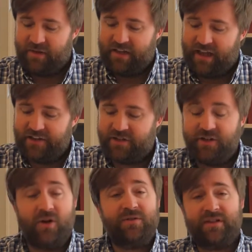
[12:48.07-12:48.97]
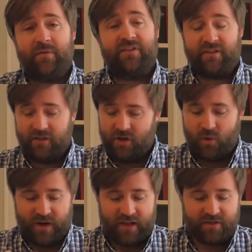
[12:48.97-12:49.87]
Elisha knows something that no
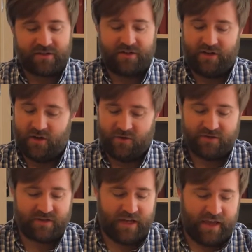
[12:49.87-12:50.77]
one else knows.